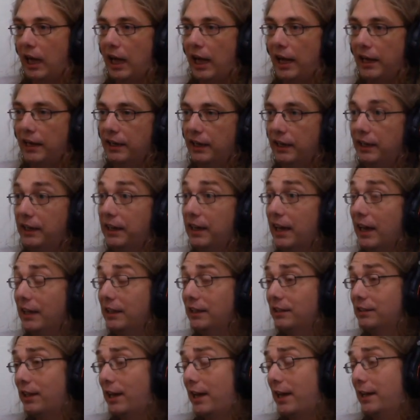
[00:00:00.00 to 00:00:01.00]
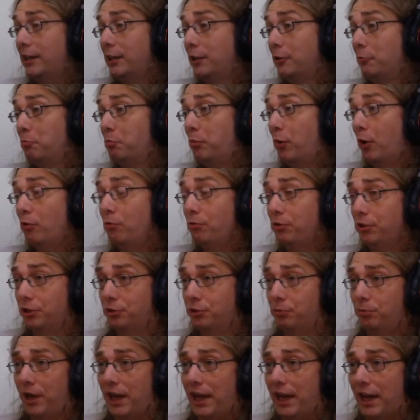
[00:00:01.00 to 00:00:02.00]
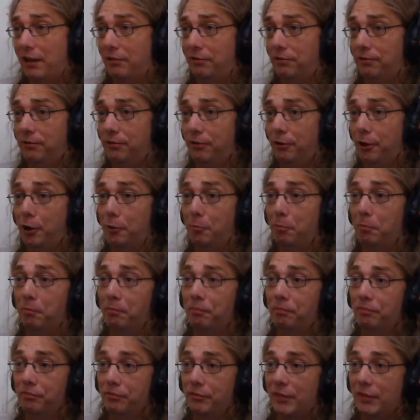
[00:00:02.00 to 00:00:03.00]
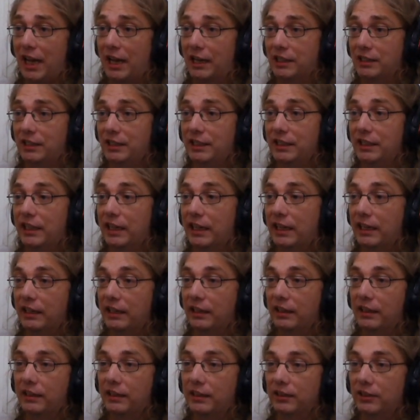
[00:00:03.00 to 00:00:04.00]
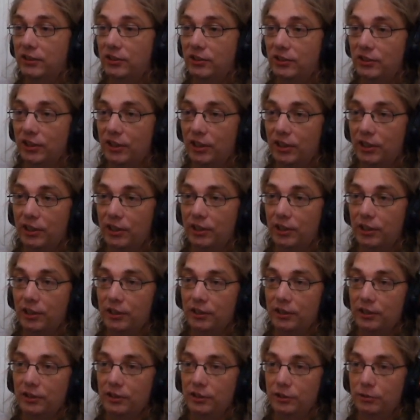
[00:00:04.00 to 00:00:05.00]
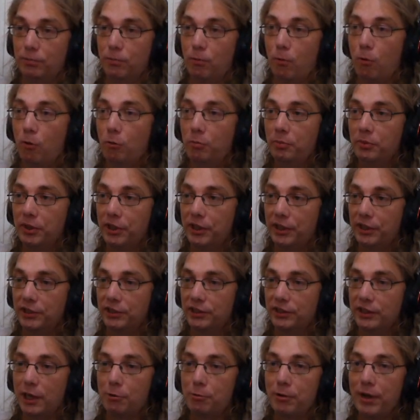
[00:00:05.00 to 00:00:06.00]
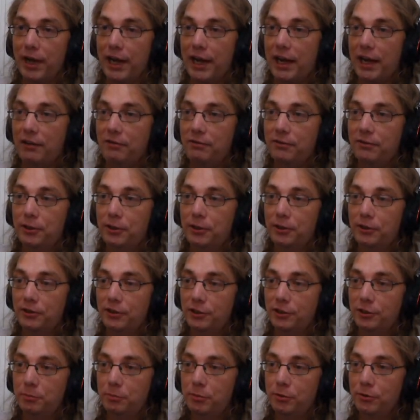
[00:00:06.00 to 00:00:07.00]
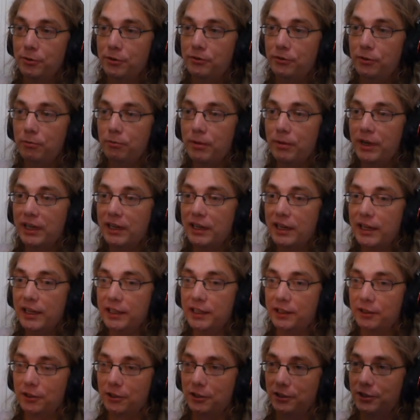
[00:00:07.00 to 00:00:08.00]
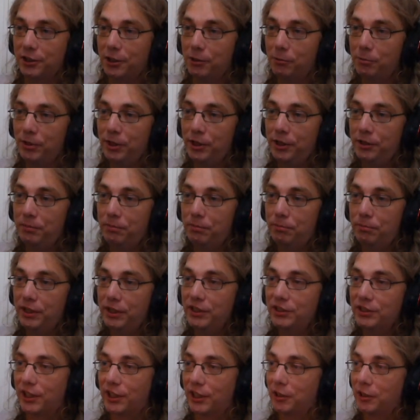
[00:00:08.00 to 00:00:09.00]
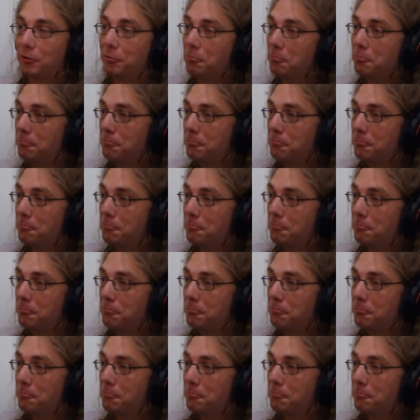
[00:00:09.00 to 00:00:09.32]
And a nice added bonus we have from actually getting this this warp is now we have this beautiful red light until we reset.